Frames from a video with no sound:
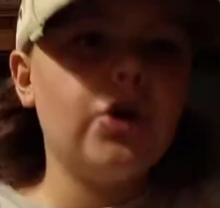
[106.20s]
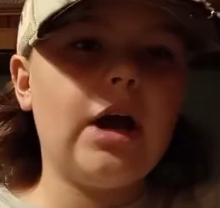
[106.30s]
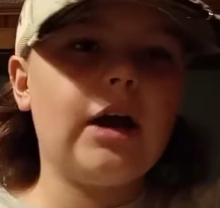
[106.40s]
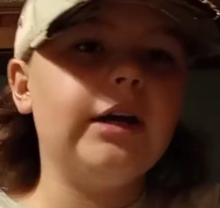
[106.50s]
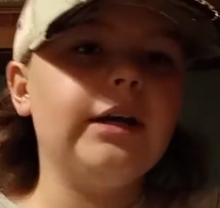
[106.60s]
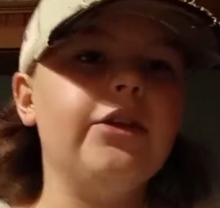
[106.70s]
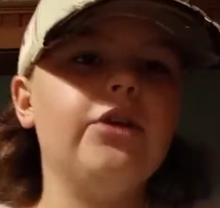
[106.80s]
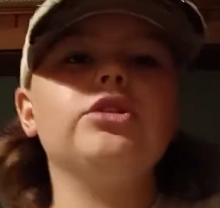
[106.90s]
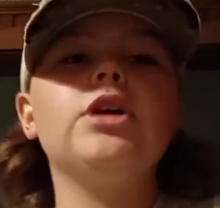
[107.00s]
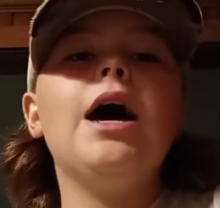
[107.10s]
gonna need those.
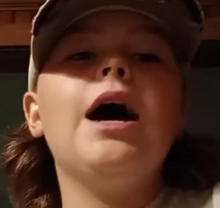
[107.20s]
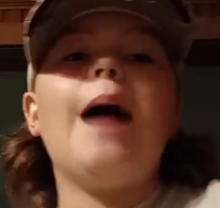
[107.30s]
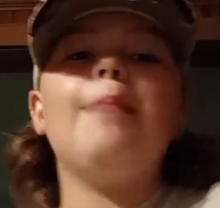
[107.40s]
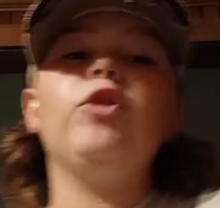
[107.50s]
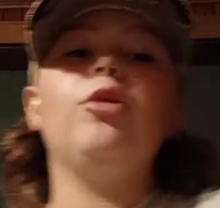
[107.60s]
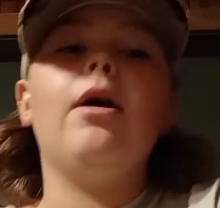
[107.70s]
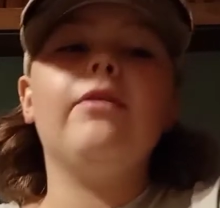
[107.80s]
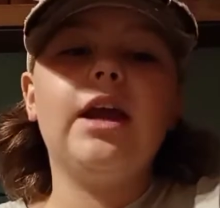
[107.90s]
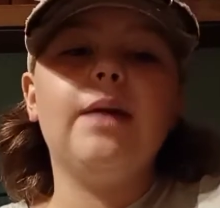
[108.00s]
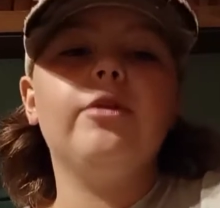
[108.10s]
I'm gonna do them off
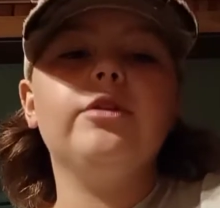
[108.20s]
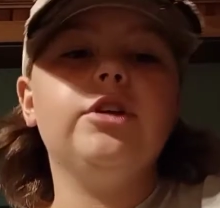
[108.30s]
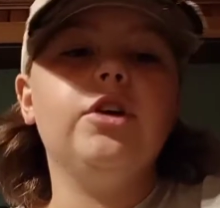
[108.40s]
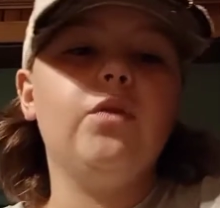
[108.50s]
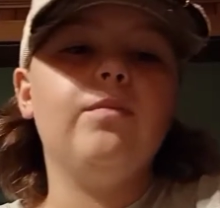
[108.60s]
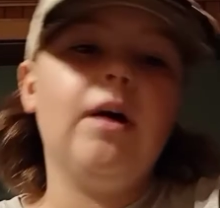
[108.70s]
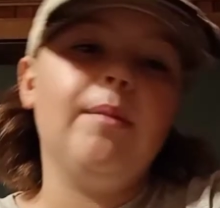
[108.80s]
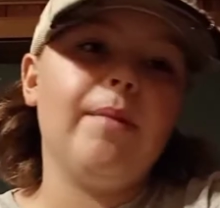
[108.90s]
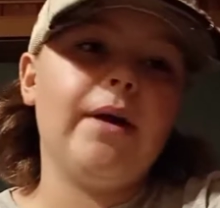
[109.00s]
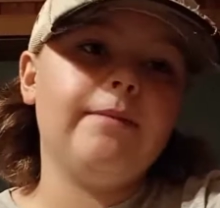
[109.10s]
camera, so I'll be back.